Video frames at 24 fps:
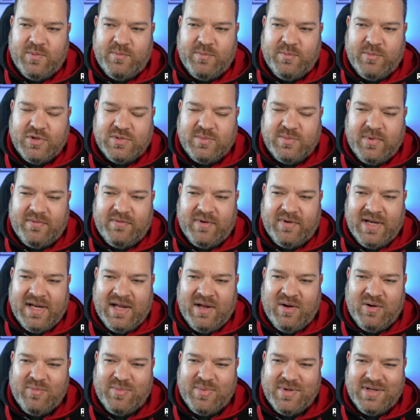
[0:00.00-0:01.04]
books me for an
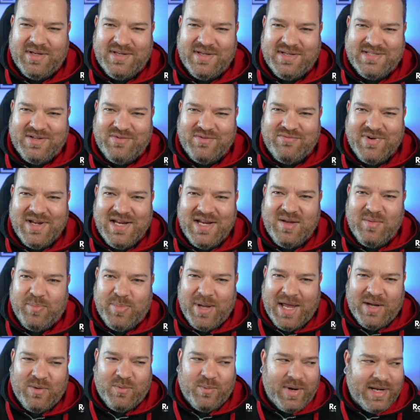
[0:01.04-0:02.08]
hour. But it's a really
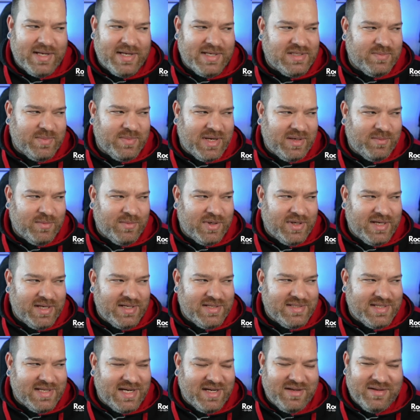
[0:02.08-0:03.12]
bad way to make money.
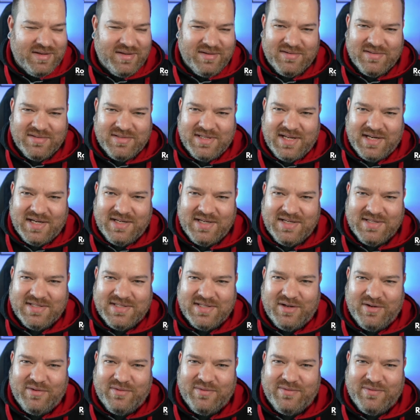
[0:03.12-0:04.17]
Selling
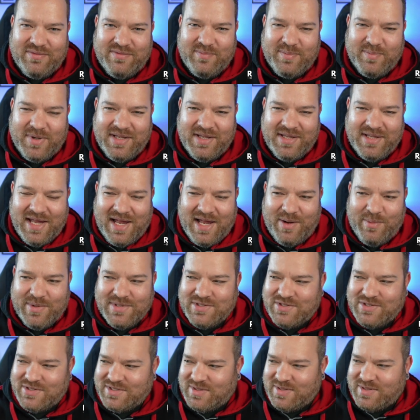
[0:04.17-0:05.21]
yourself by the hour
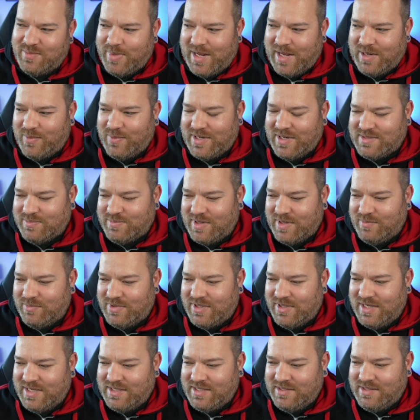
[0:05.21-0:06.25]
is just a bad way to make
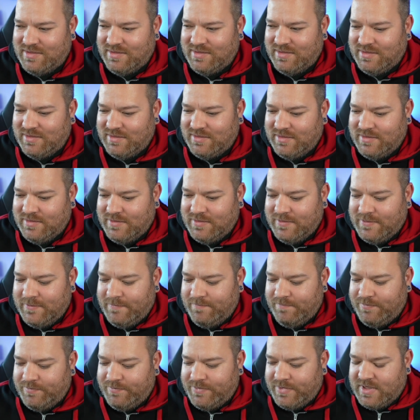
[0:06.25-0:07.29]
money.
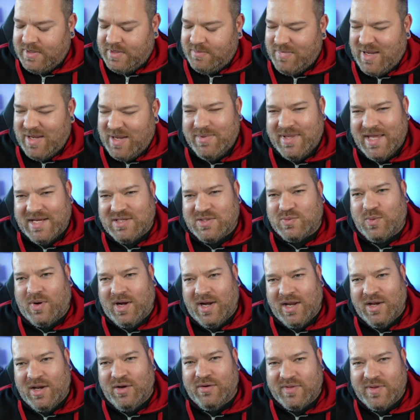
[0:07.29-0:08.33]
Maybe that's
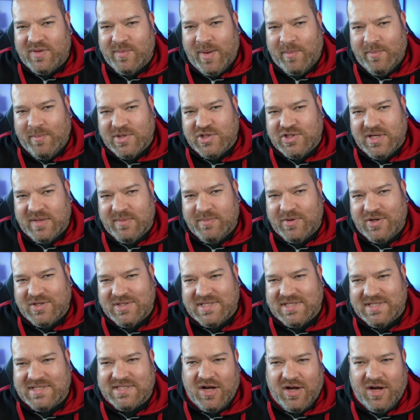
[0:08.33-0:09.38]
why I love the membership,
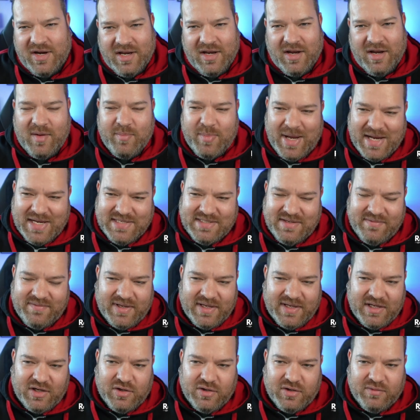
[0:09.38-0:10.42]
because it's kind of like passive
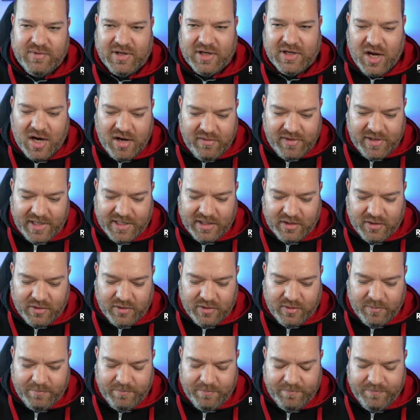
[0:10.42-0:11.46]
income, recurring
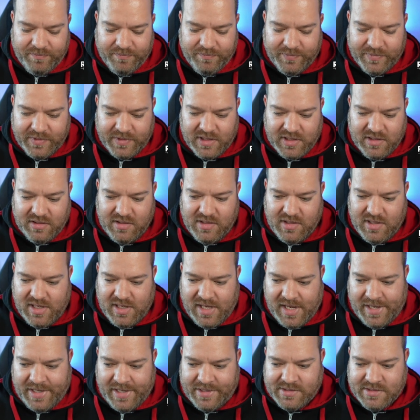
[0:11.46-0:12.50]
income,
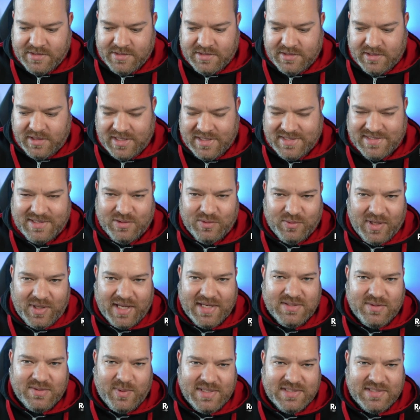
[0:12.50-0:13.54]
and I still
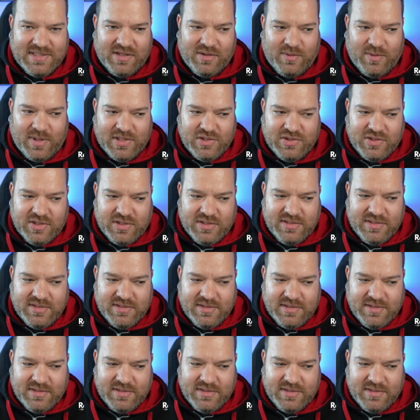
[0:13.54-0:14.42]
get to answer the questions.